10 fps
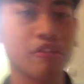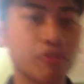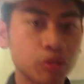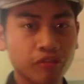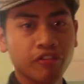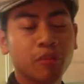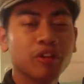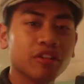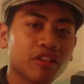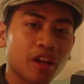my food
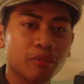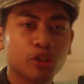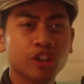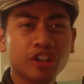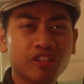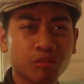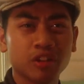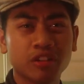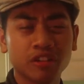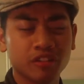feminine type cheese
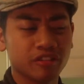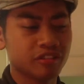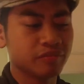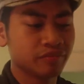because